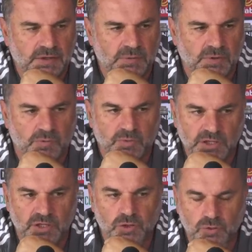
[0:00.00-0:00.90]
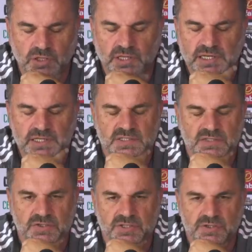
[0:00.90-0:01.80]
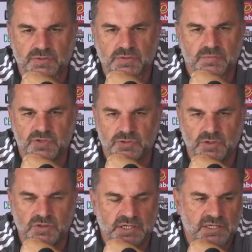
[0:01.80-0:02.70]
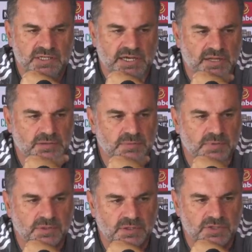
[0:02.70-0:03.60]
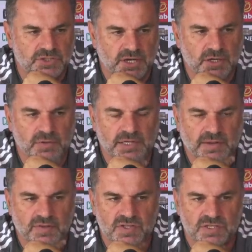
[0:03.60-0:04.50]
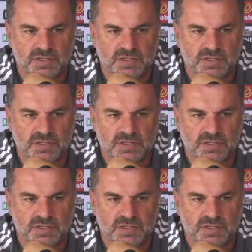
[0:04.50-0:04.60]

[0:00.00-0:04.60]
we've got really good leaders in the dressing room, strong leaders, Callum and Joe and others,